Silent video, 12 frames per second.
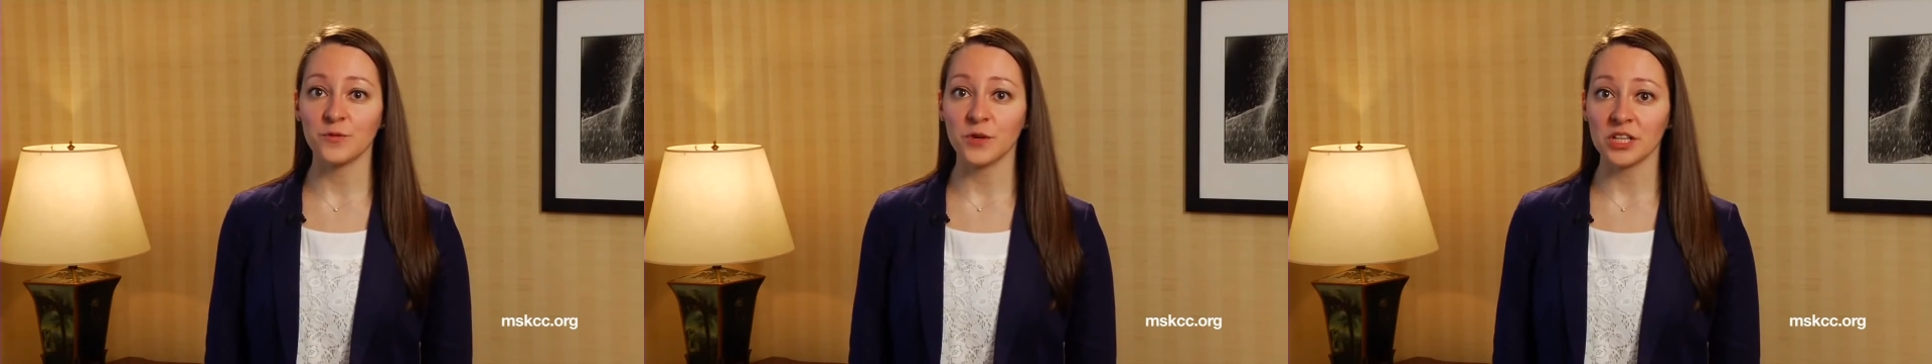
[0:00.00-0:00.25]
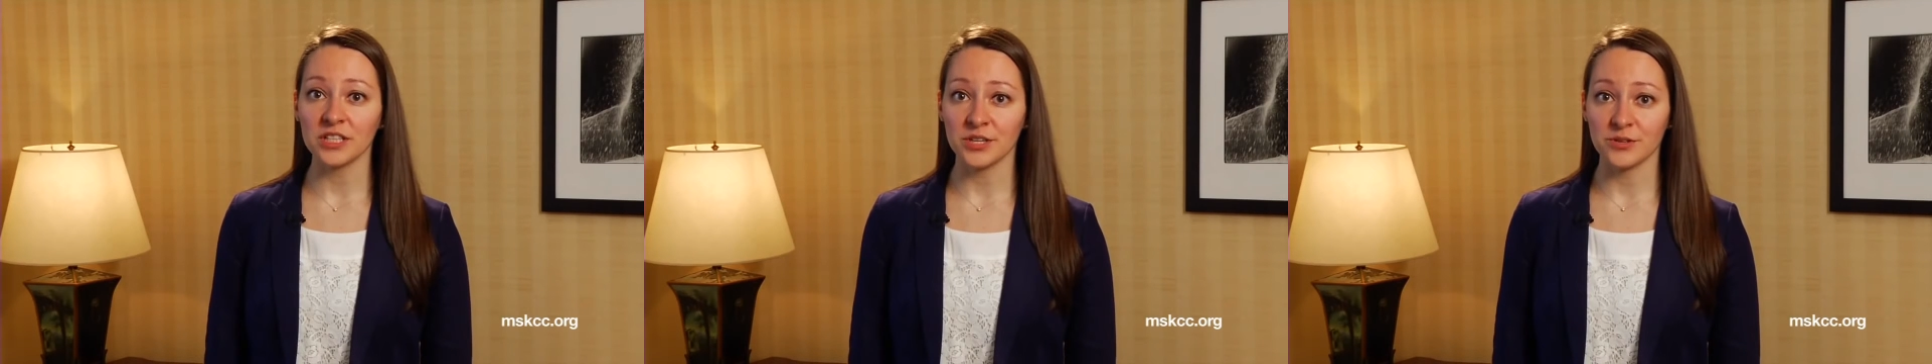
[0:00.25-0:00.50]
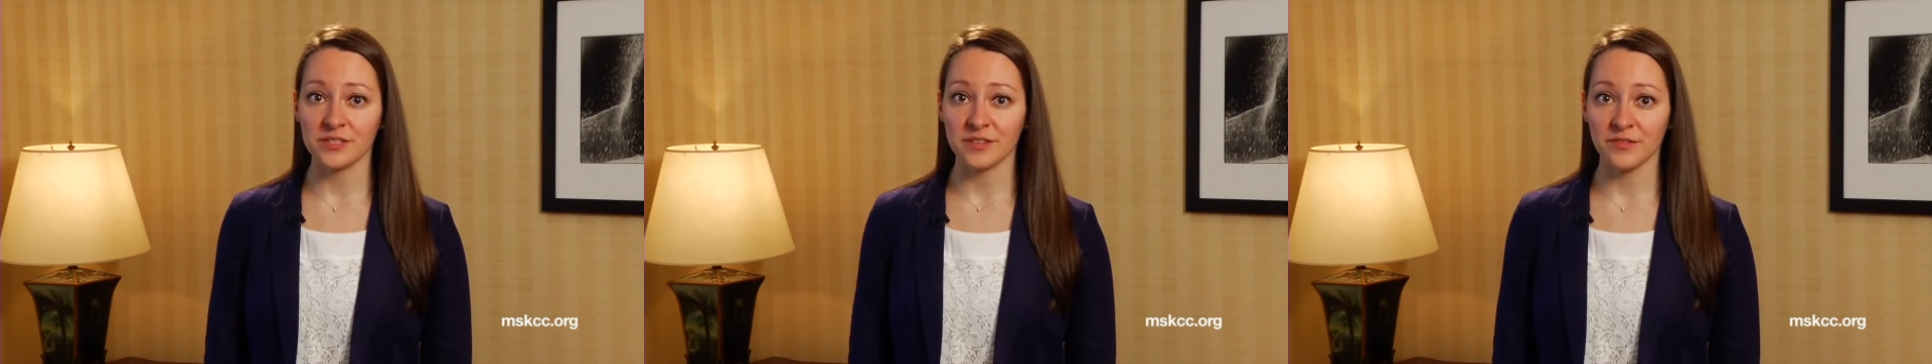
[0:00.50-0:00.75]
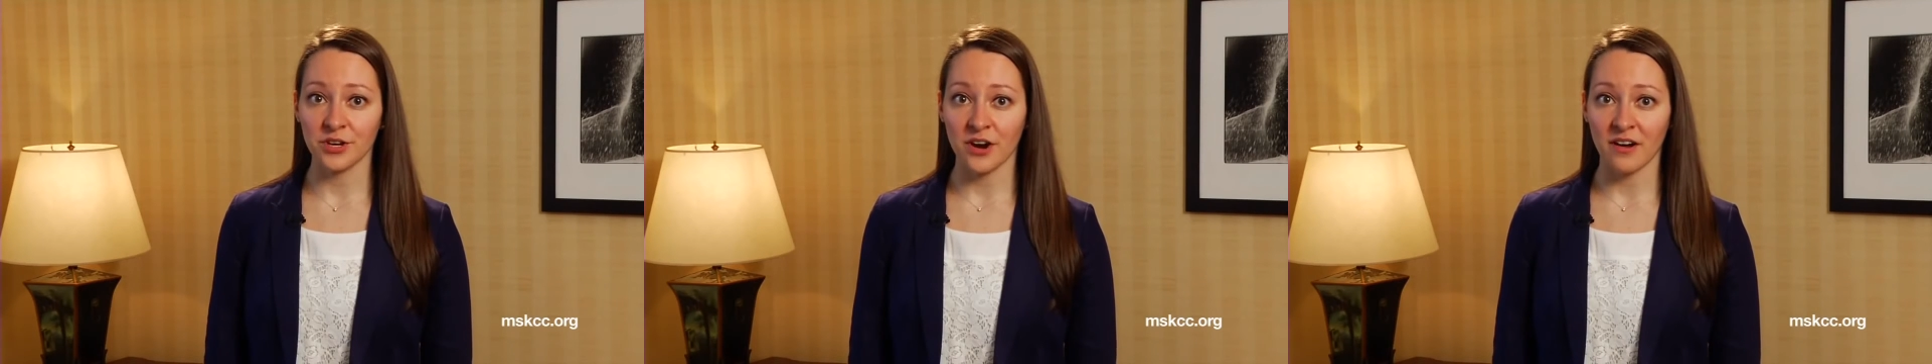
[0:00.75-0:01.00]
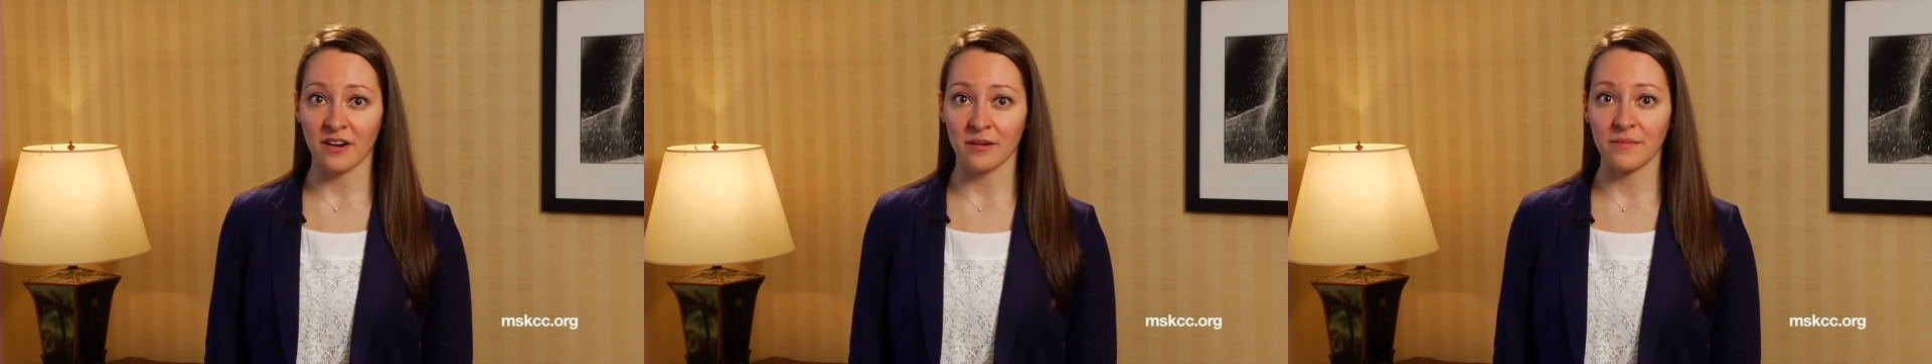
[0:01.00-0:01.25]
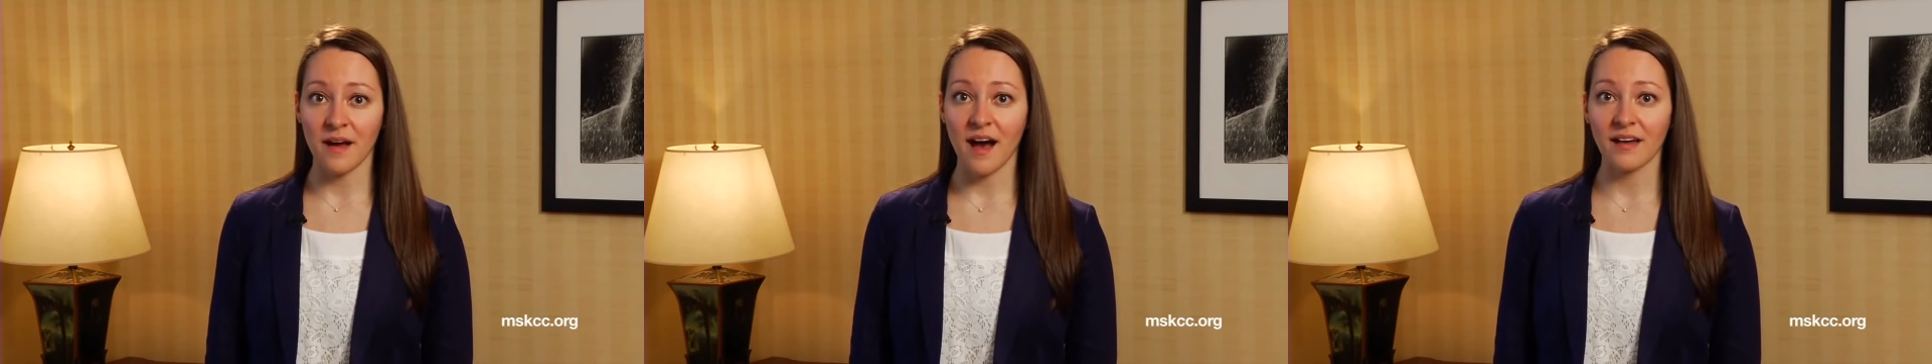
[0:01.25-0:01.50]
full use of your
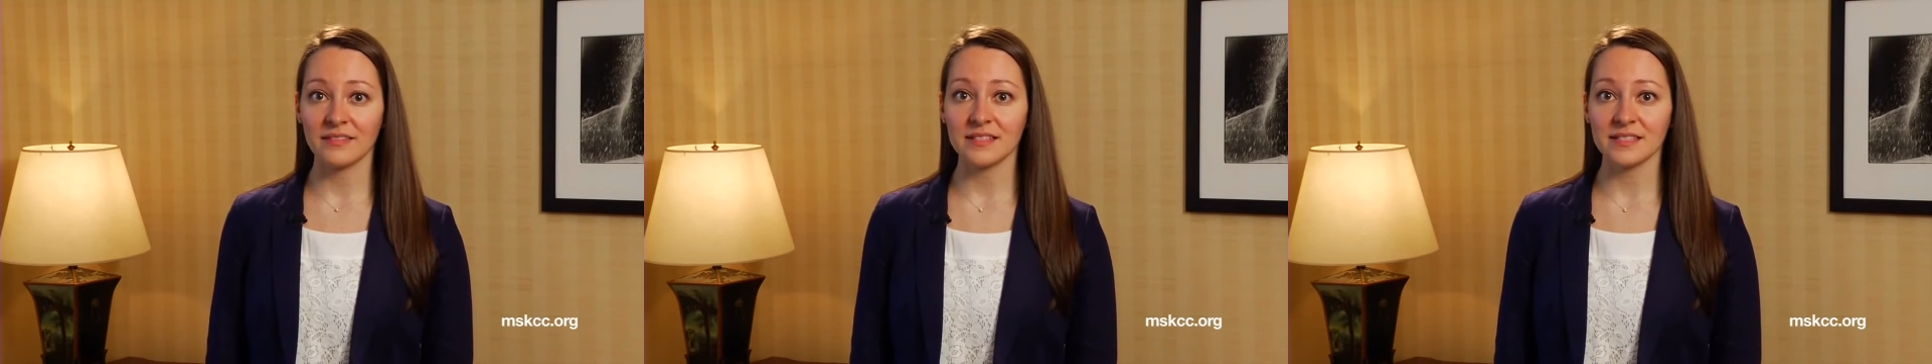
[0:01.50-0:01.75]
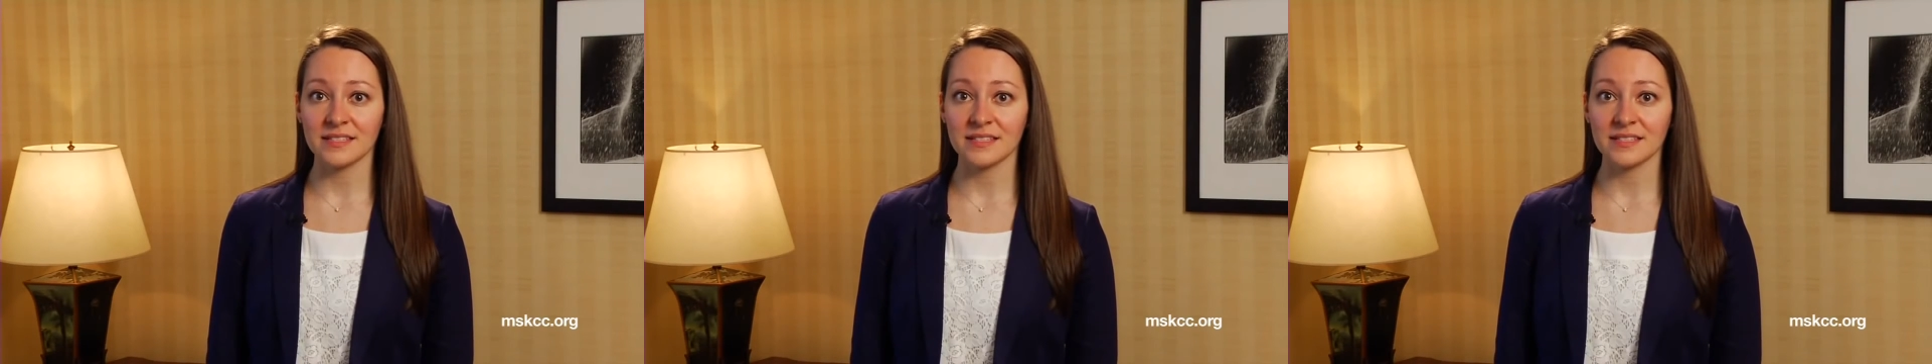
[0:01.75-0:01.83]
arm on the